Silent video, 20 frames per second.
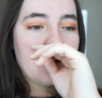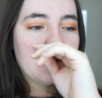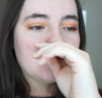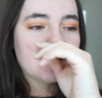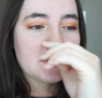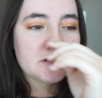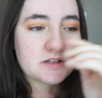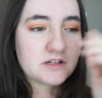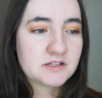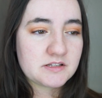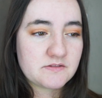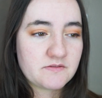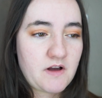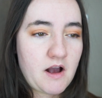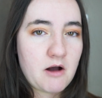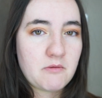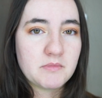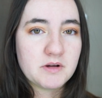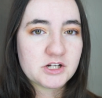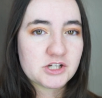just because of
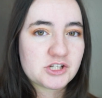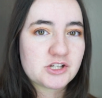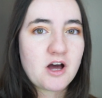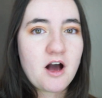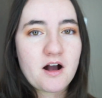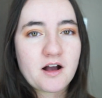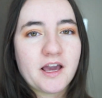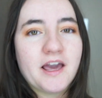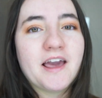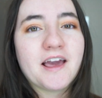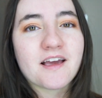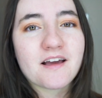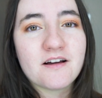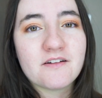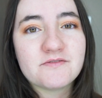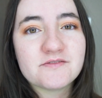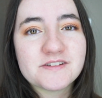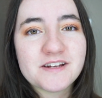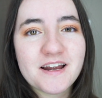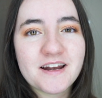how much talking
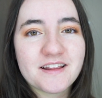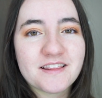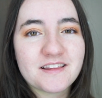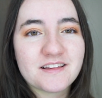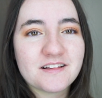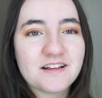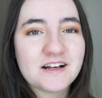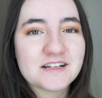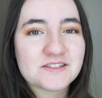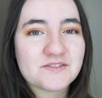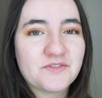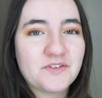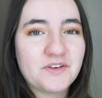I've done in the last